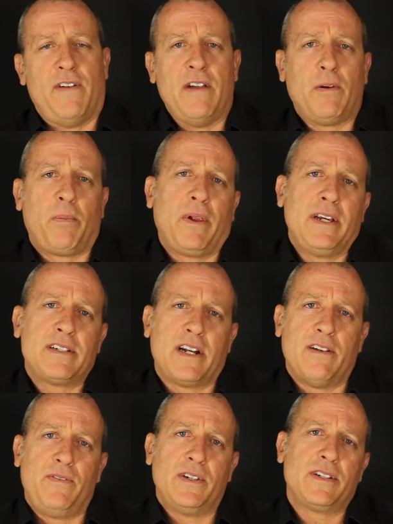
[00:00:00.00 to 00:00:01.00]
Favorite place
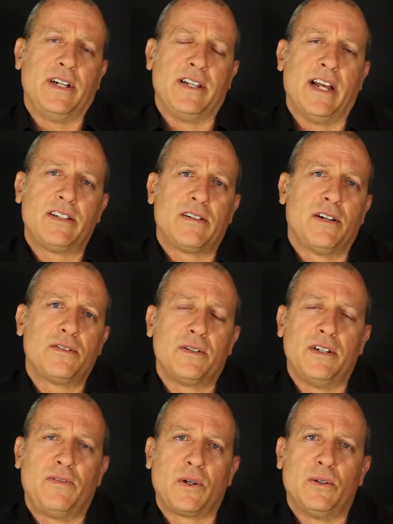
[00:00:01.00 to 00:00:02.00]
that I've visited, that's also
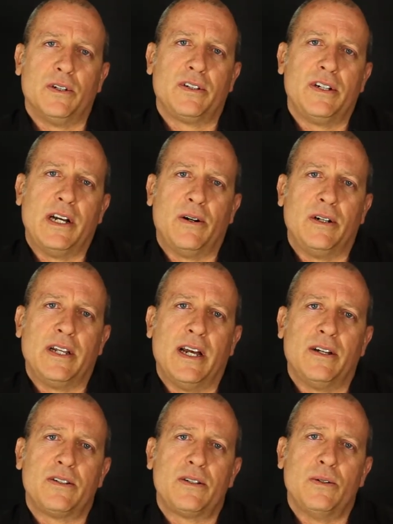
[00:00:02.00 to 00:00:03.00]
difficult to narrow it
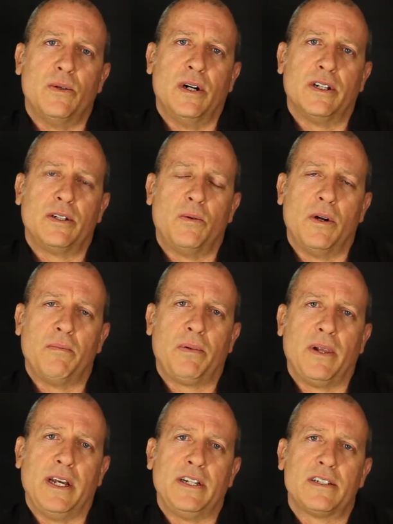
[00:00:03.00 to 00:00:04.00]
down to one
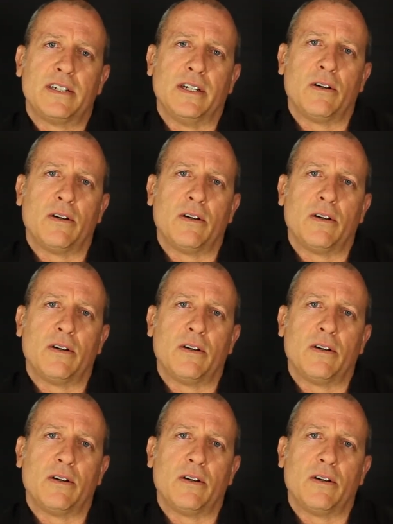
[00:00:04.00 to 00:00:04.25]
place.